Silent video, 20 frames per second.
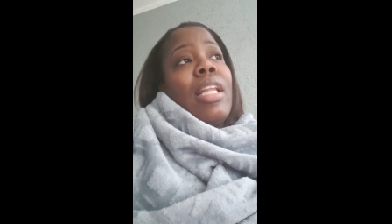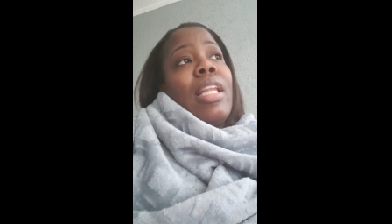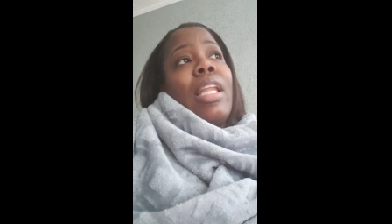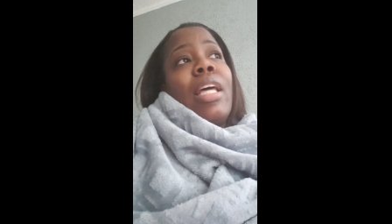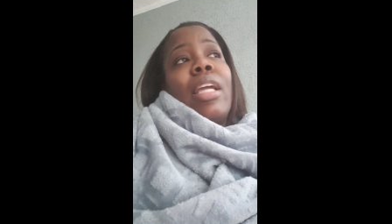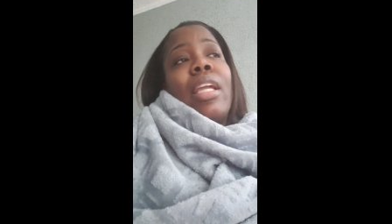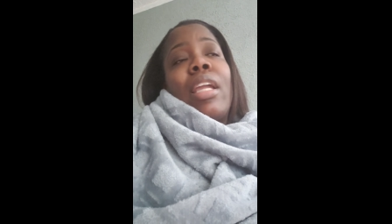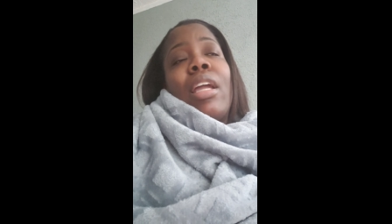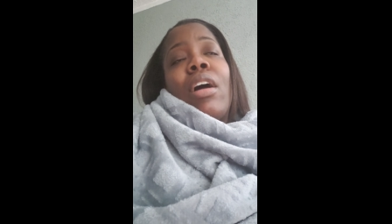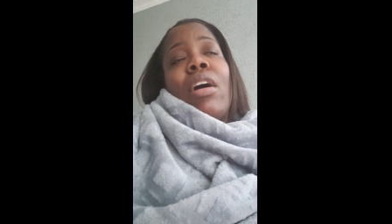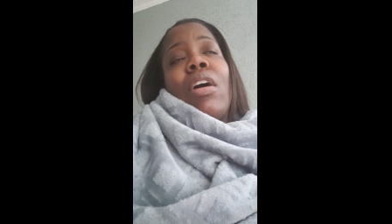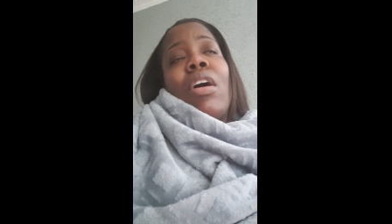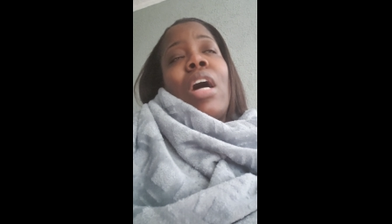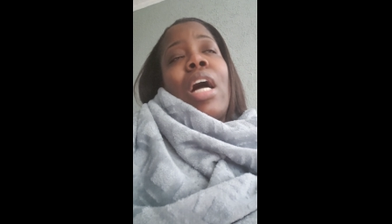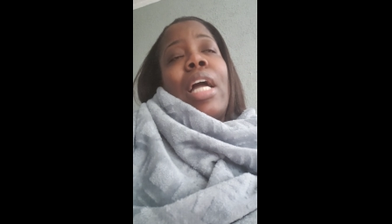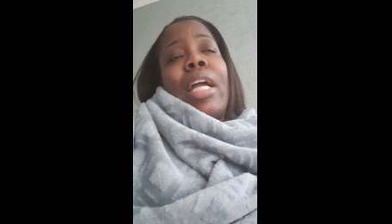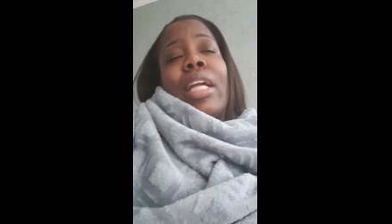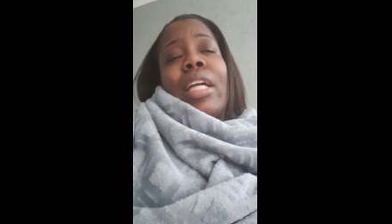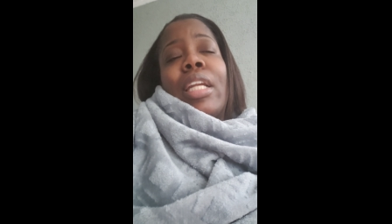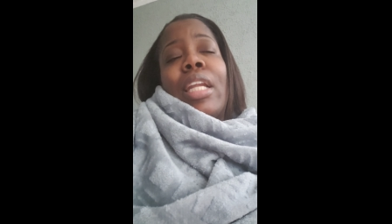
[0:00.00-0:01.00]
Like, y'all,
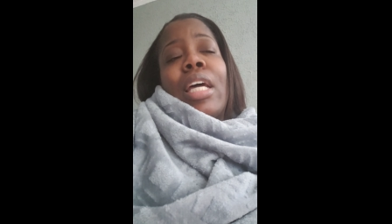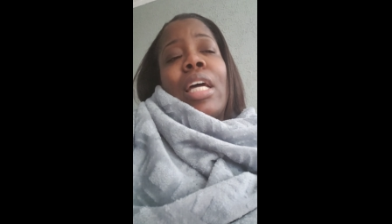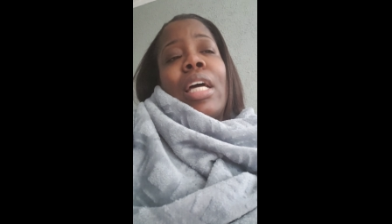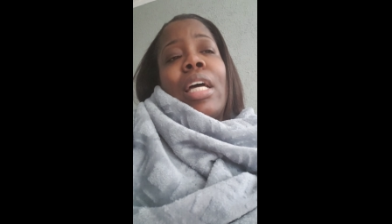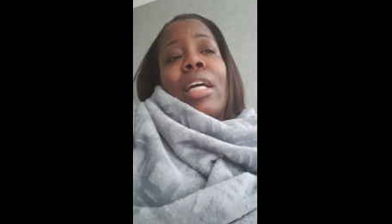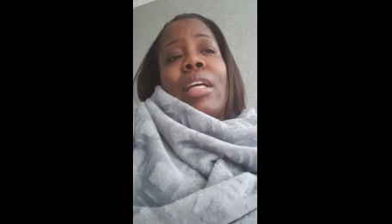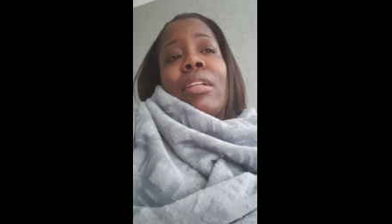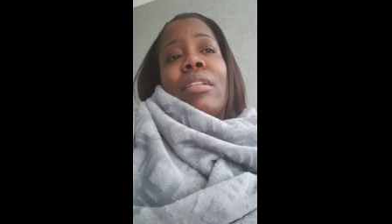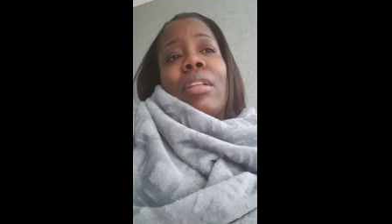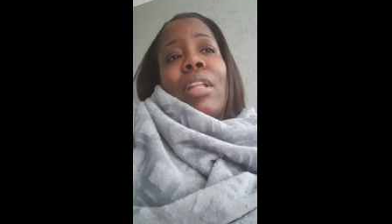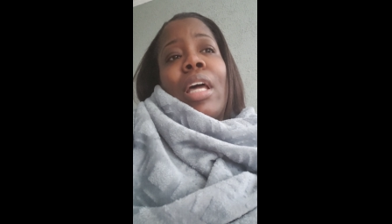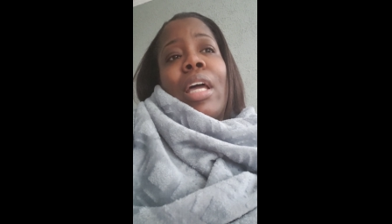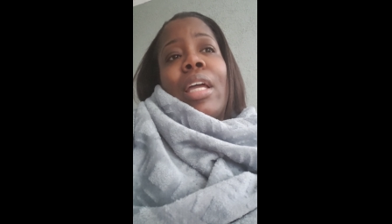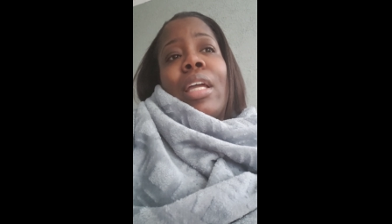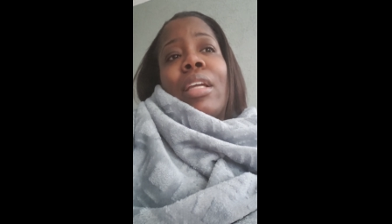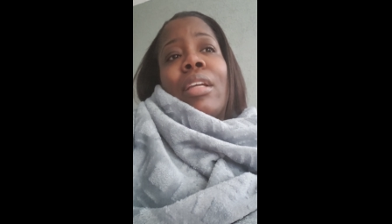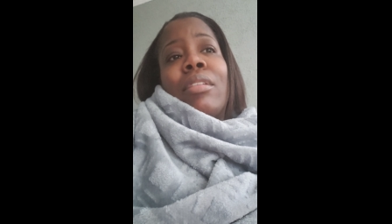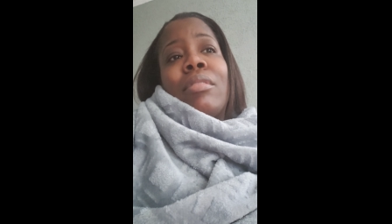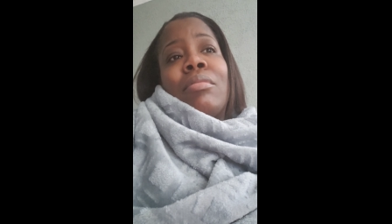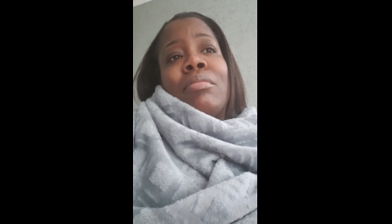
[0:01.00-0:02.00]
I cannot.
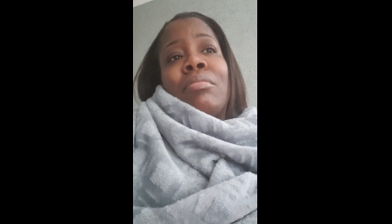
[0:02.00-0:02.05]
Like,